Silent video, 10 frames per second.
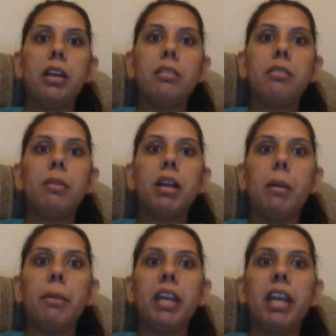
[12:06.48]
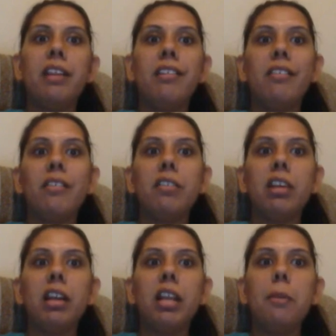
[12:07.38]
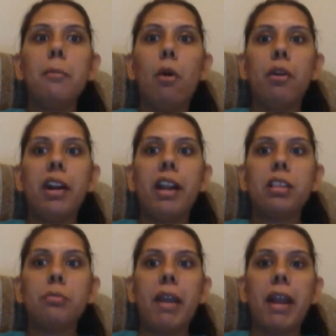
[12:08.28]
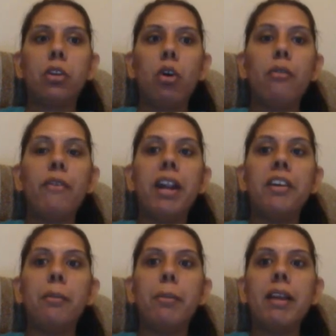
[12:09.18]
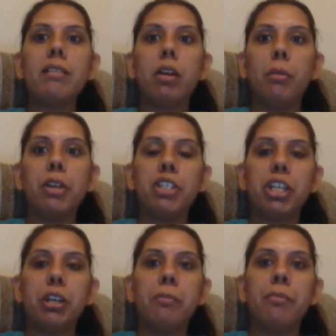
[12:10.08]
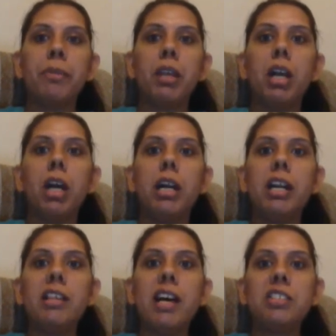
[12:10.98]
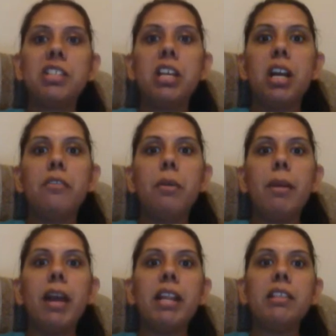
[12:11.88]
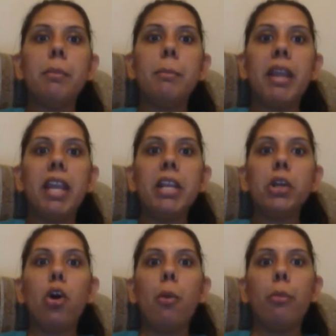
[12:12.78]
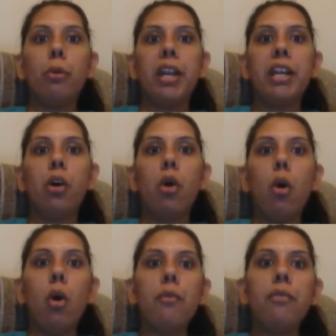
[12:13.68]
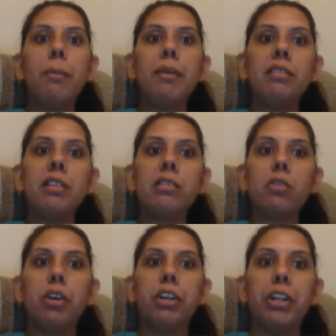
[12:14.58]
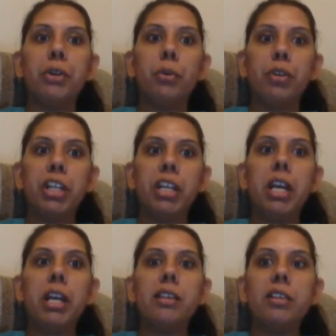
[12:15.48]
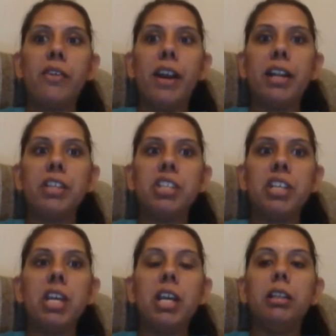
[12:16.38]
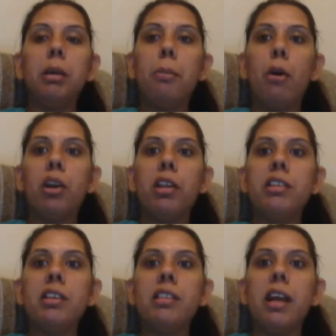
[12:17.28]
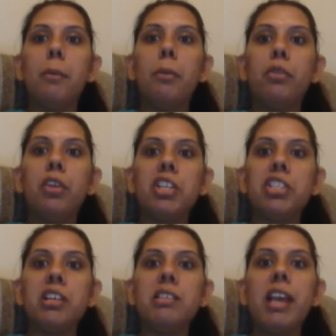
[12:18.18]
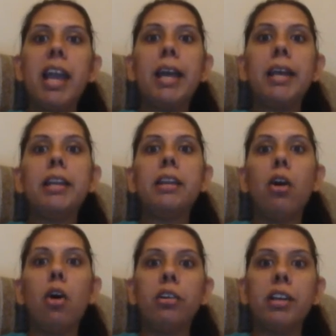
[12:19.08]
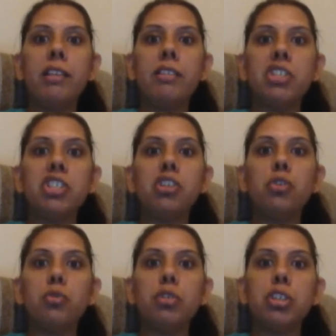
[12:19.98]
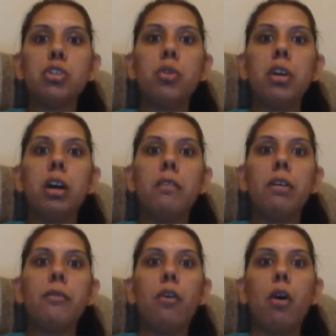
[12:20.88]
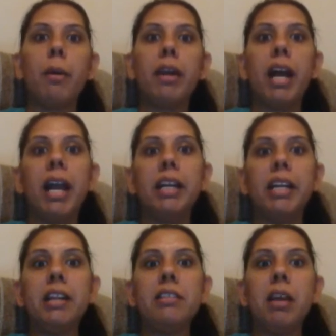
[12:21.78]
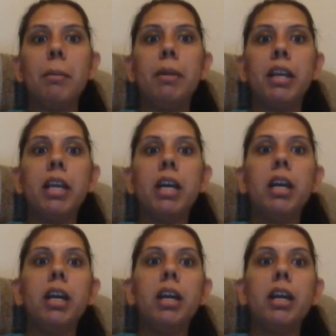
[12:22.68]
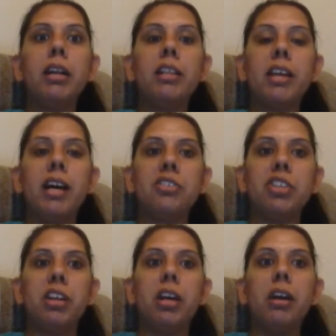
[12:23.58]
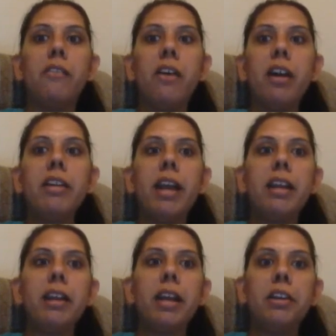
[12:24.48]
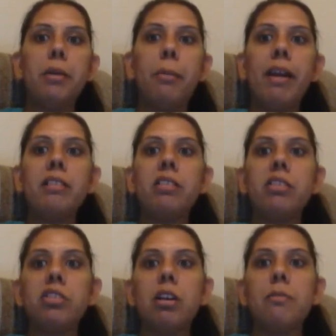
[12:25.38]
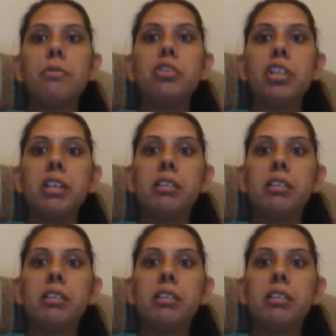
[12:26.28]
is becoming an increasingly important aspect of enterprise commuting. A disaster recovery plan is a main component of a business continuity strategy, the policies and procedures an organization uses to recover from an IT disabling disaster. Current enterprise systems